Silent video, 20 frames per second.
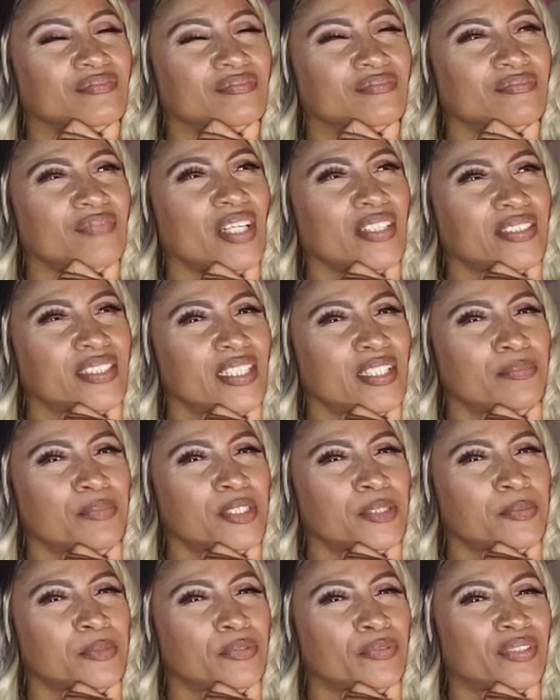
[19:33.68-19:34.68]
Martel
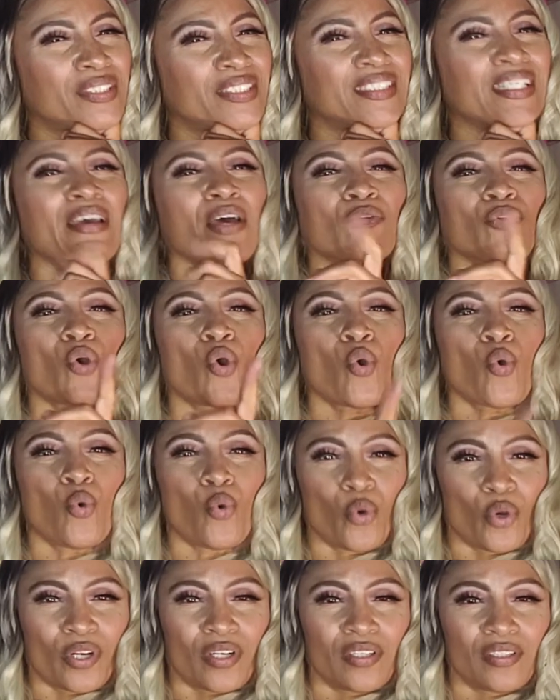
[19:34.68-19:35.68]
must be really down,
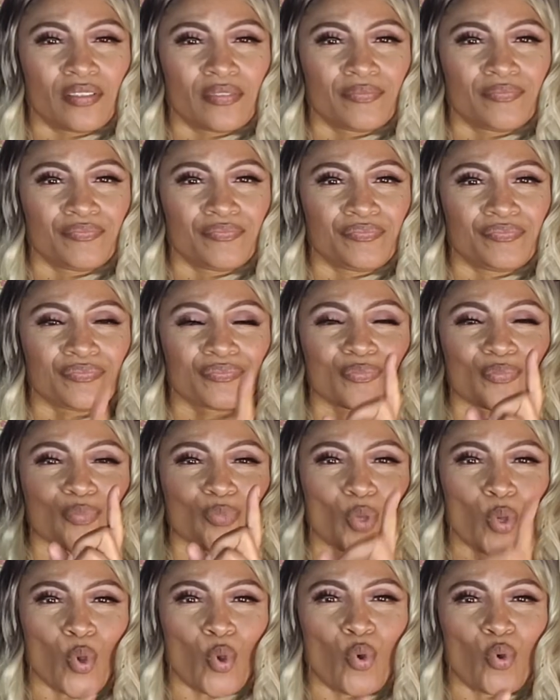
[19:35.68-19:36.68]
or
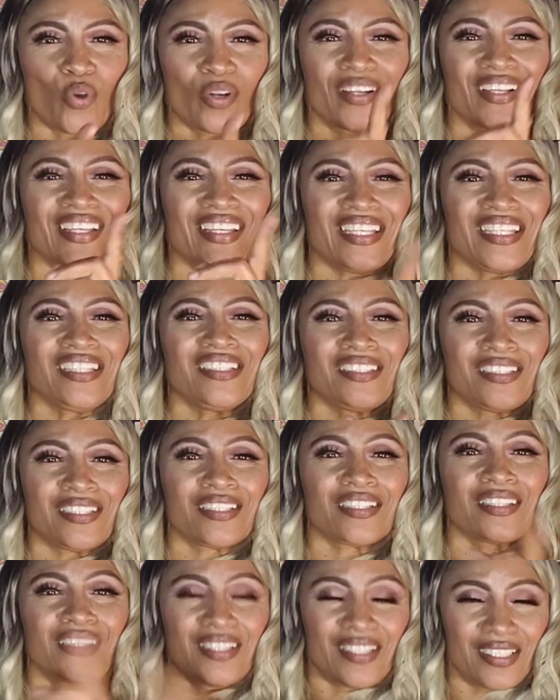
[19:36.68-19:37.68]
he
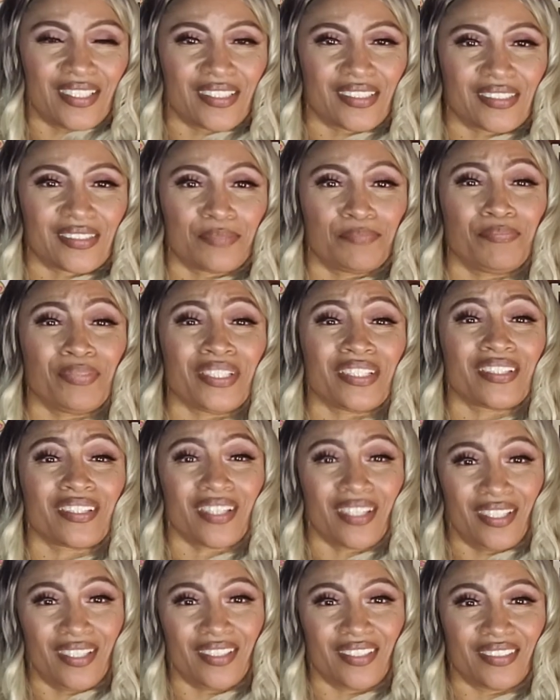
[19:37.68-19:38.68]
did this
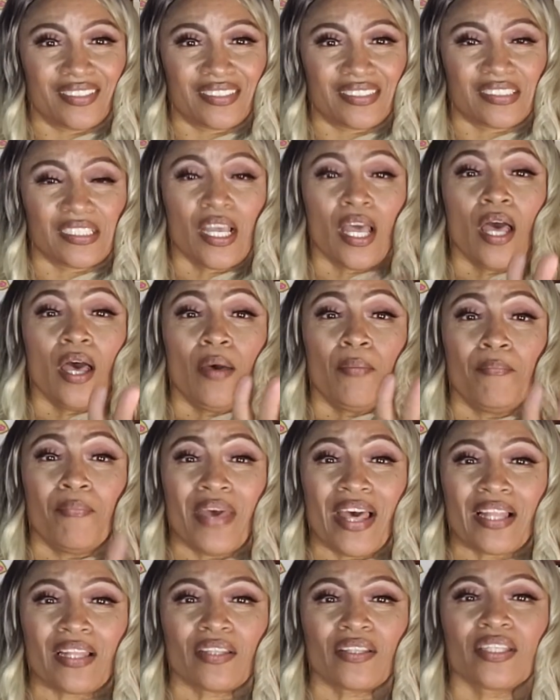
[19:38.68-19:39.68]
because
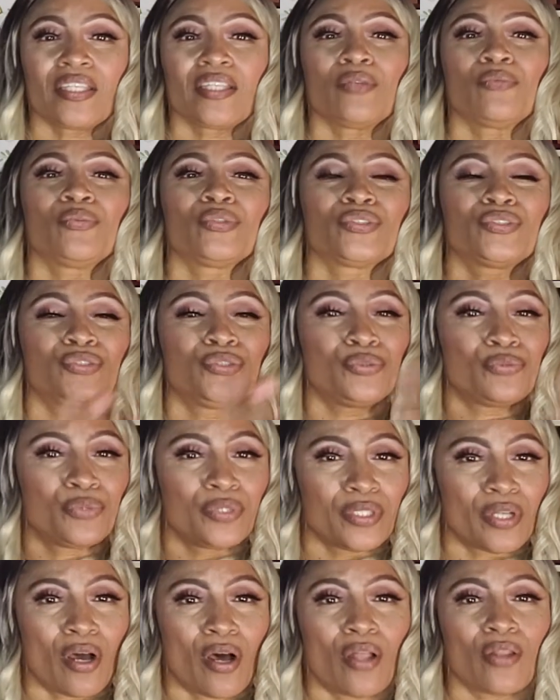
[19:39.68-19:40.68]
Melody was
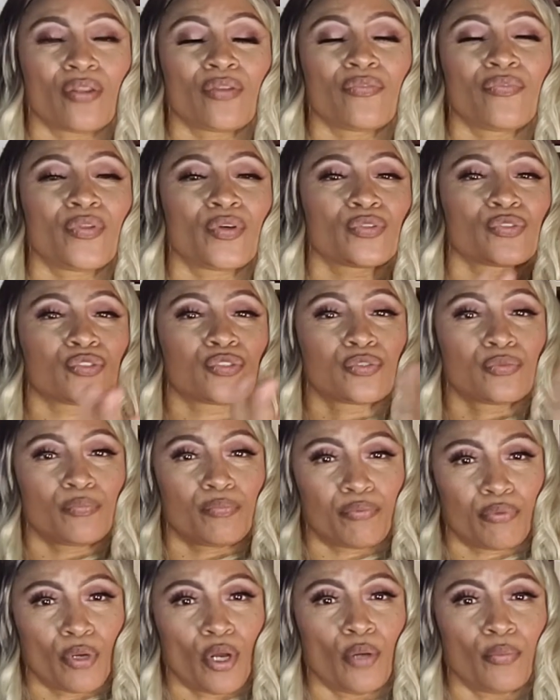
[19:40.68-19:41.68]
doing all of those
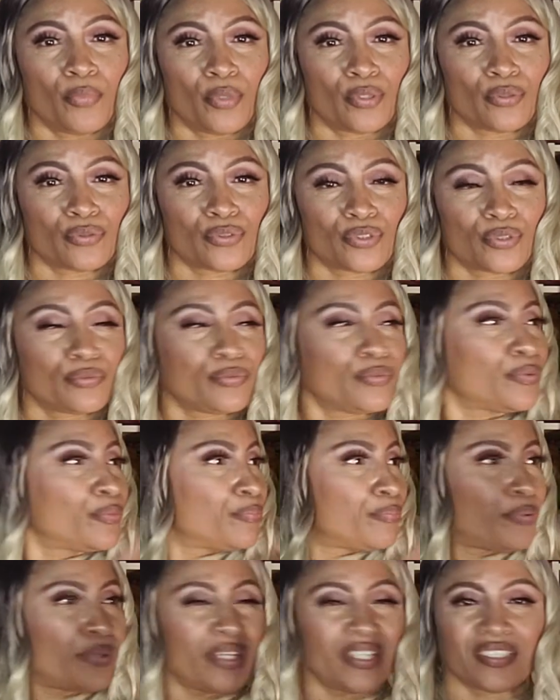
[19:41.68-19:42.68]
promos or the
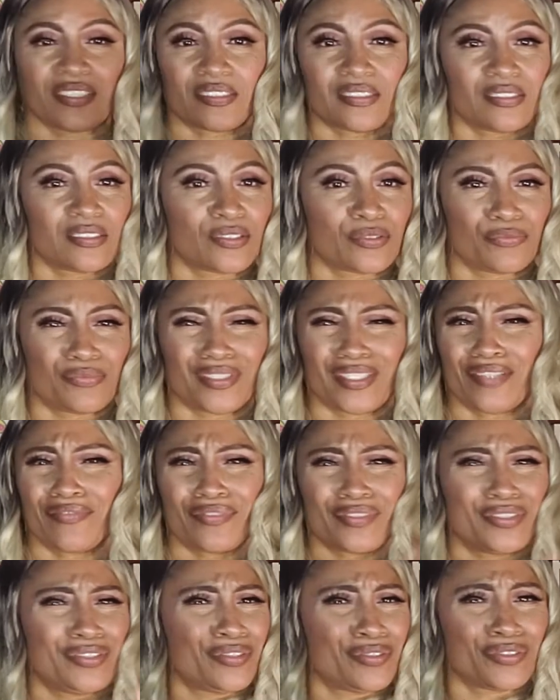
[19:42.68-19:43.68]
presses or
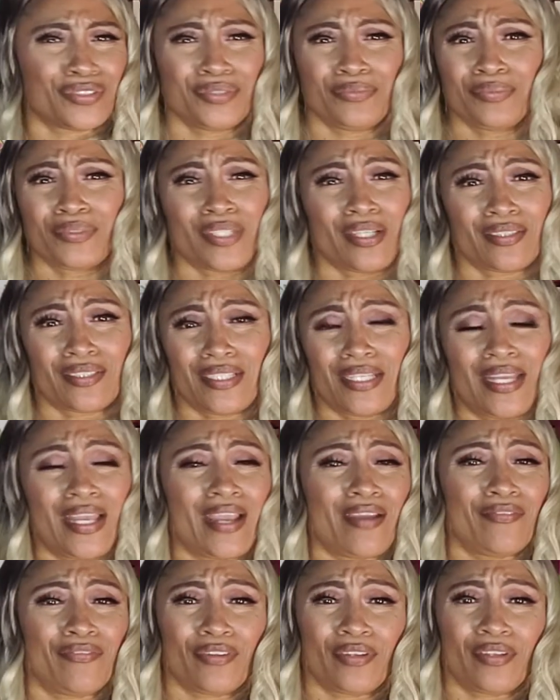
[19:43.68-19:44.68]
whatever. She was talking
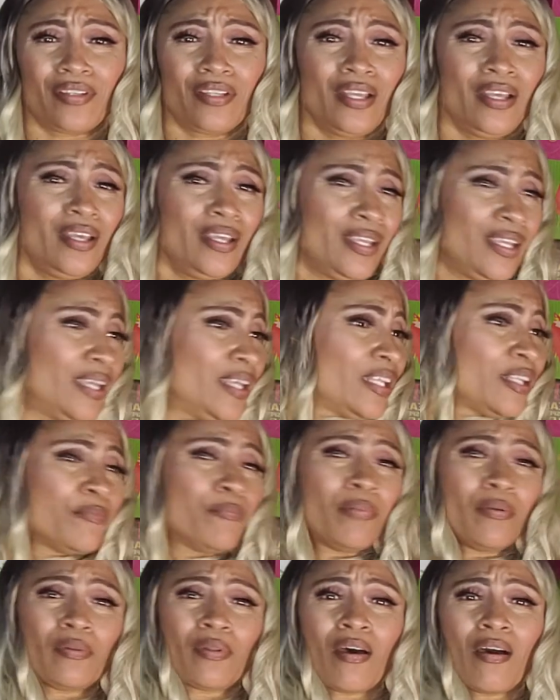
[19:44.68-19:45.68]
to any
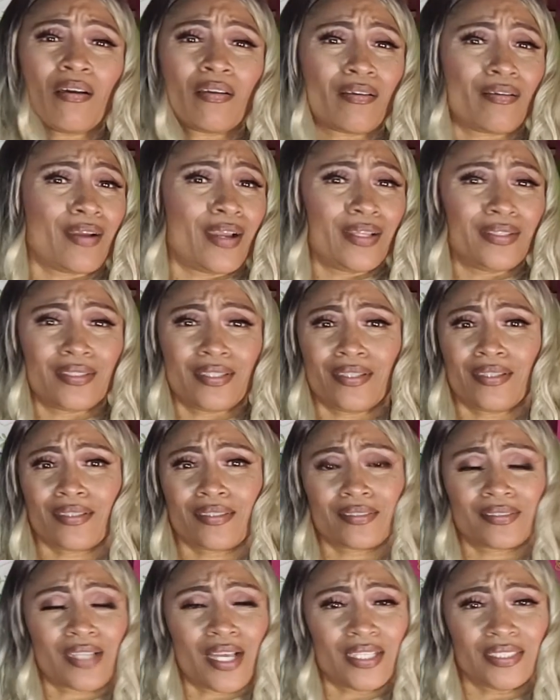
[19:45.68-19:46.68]
blogger. I think
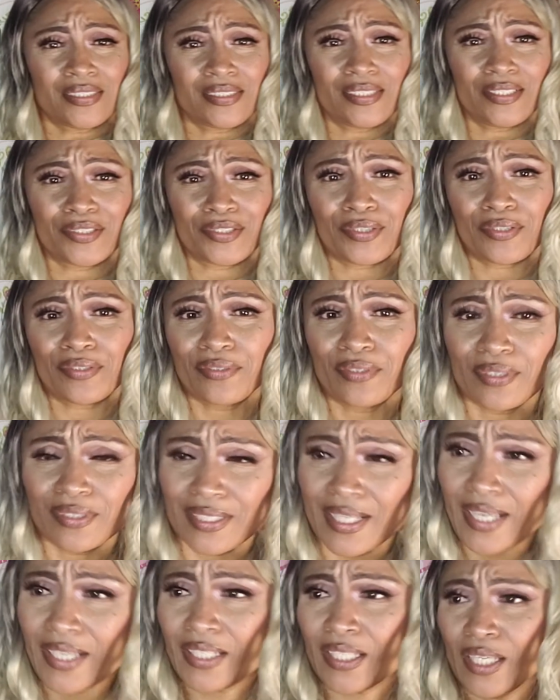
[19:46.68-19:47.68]
I seen her on
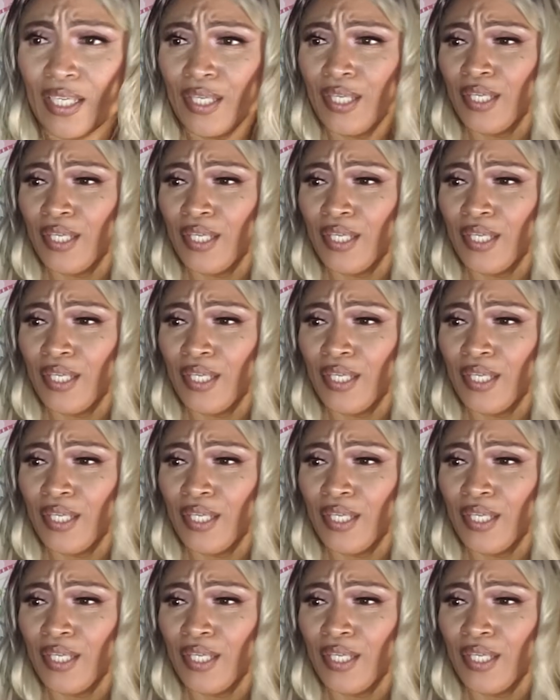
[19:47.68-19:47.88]
like